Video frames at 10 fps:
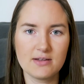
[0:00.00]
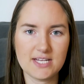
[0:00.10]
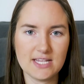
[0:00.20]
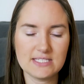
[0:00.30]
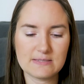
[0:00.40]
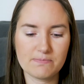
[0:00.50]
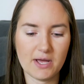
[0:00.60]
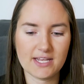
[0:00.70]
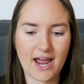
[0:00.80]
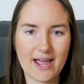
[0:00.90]
tense,
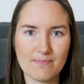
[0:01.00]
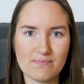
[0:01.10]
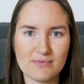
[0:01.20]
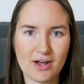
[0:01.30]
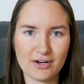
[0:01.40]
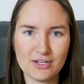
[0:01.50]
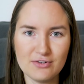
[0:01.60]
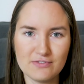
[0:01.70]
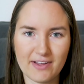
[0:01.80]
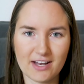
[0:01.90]
but I'm not a
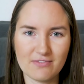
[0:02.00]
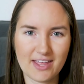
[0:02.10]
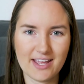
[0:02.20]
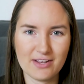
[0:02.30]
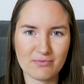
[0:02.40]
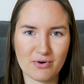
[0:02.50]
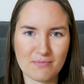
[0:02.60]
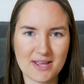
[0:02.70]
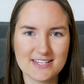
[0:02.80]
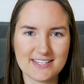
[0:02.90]
huge fan of that in
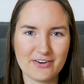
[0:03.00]
romance.